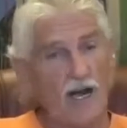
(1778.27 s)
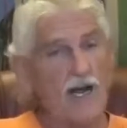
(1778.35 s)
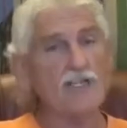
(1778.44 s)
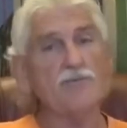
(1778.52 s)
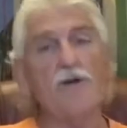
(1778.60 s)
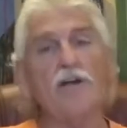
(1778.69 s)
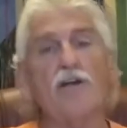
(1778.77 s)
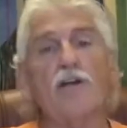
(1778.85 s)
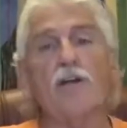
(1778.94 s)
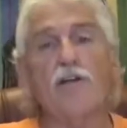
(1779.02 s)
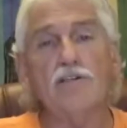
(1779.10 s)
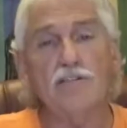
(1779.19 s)
I spent
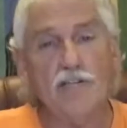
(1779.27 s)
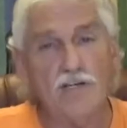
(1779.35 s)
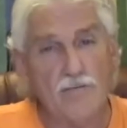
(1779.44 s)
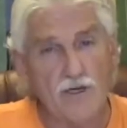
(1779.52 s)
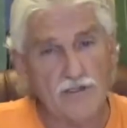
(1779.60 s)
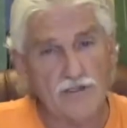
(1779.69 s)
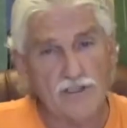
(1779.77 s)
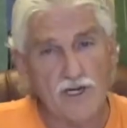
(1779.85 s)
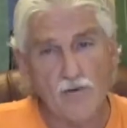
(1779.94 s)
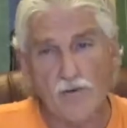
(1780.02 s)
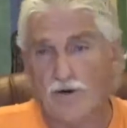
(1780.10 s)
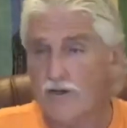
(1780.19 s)
years in the
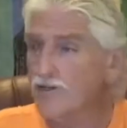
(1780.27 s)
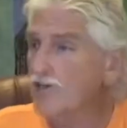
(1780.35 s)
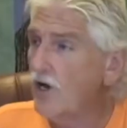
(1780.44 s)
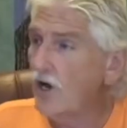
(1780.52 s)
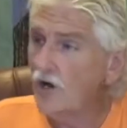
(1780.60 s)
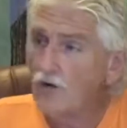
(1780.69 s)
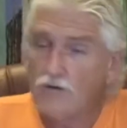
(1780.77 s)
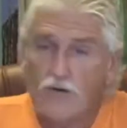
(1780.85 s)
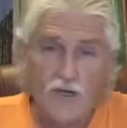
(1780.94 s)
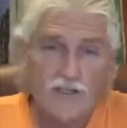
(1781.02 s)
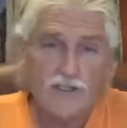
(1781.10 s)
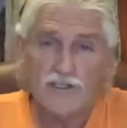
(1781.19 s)
emergency room. There's
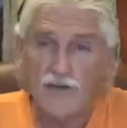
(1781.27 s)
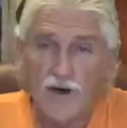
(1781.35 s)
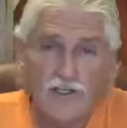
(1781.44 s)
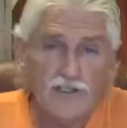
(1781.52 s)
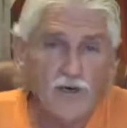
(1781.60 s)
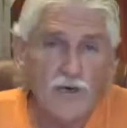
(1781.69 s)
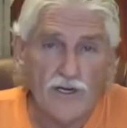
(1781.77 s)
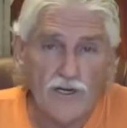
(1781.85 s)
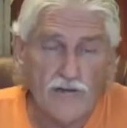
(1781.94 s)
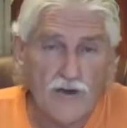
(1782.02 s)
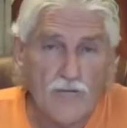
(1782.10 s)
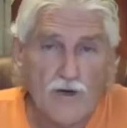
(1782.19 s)
no disgrace going
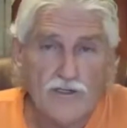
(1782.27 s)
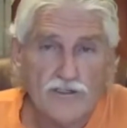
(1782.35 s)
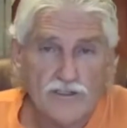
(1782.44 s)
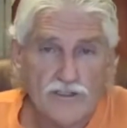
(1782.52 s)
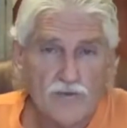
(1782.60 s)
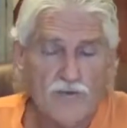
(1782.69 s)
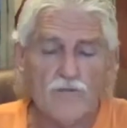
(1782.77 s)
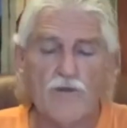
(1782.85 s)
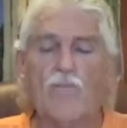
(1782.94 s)
into the emergency room.